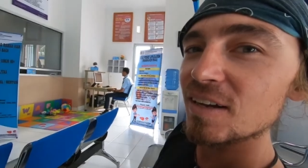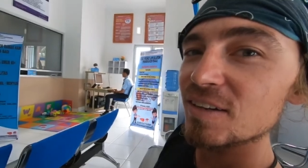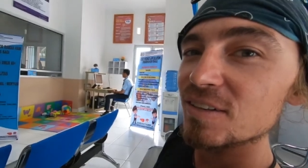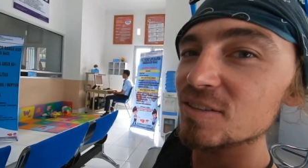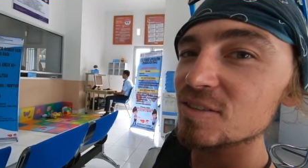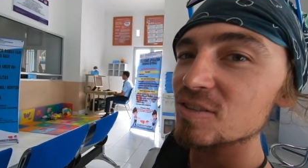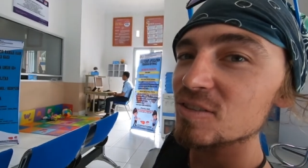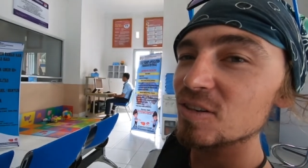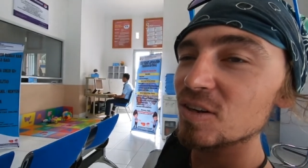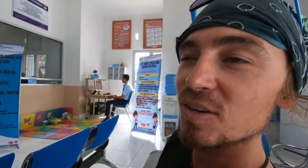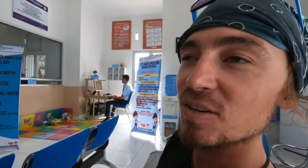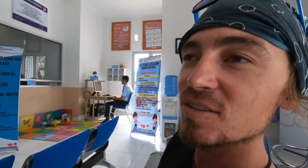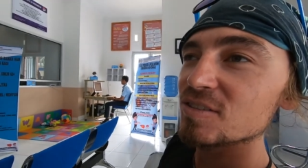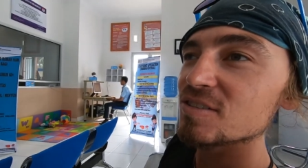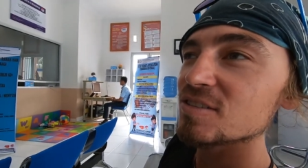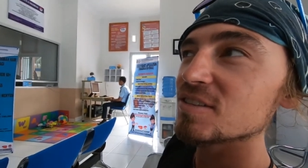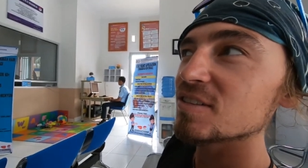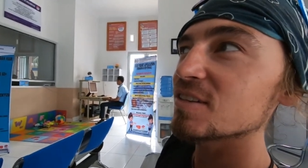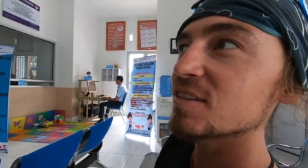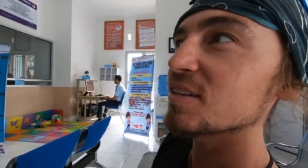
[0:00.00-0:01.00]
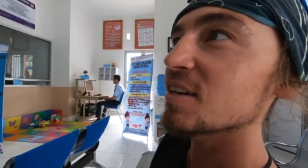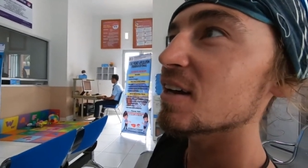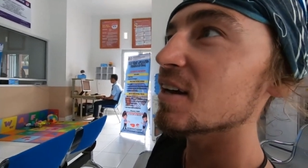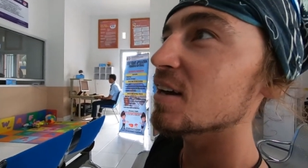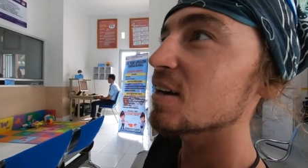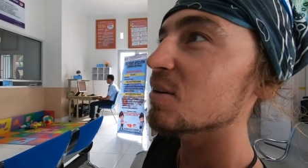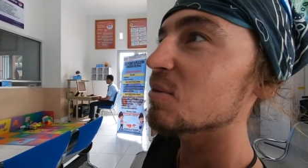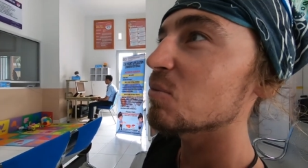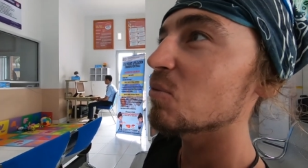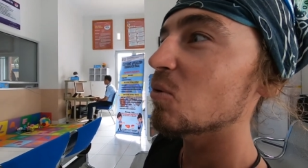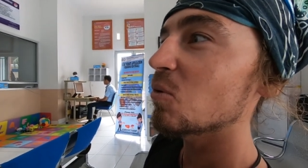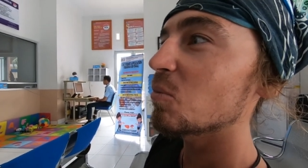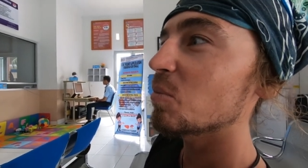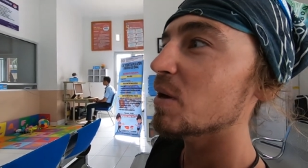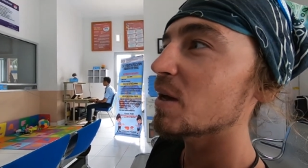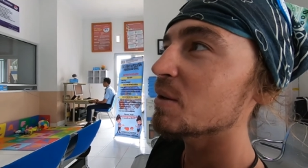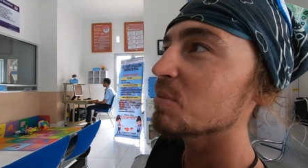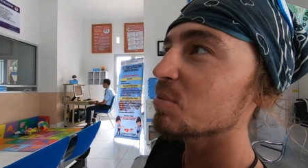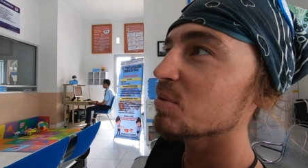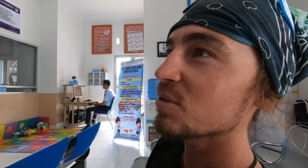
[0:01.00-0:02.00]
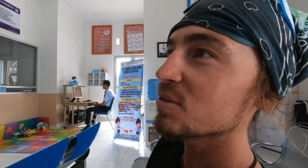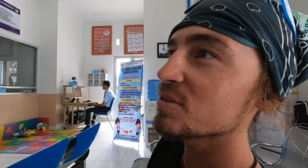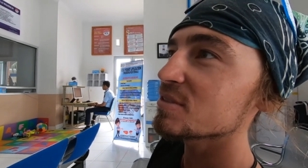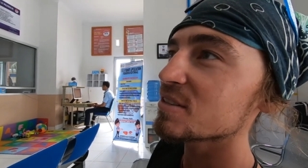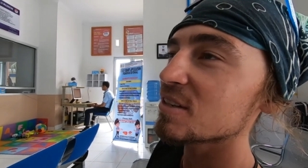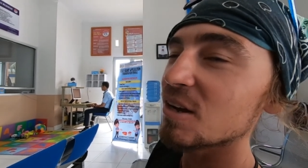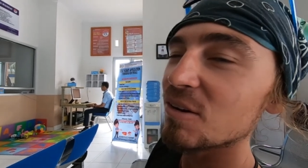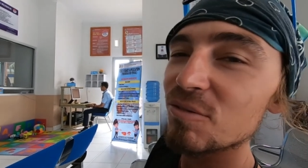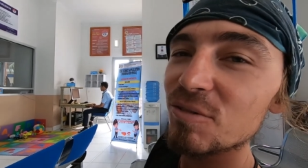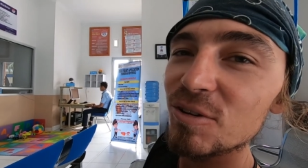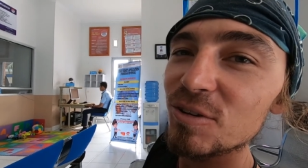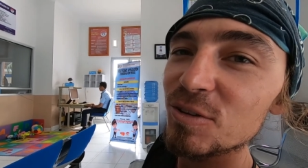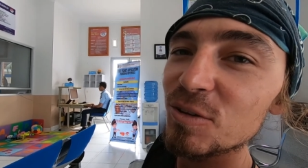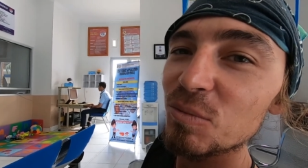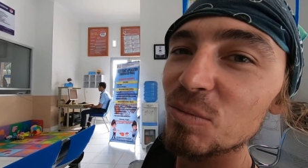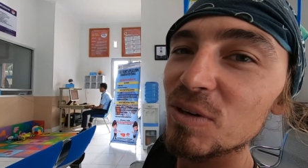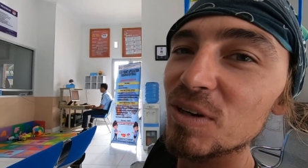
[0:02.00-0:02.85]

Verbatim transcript: I just noticed the uh, wallpaper is covering the